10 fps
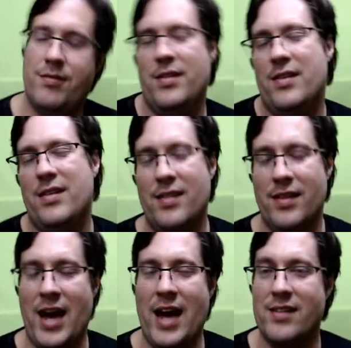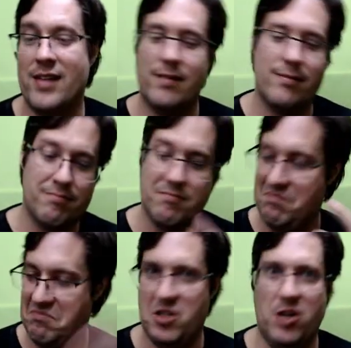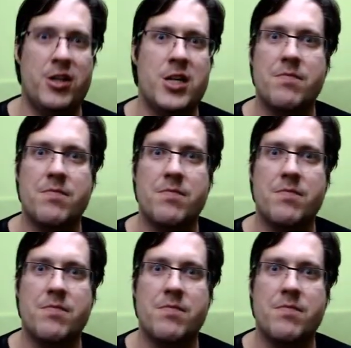this and that. It's like, good on you.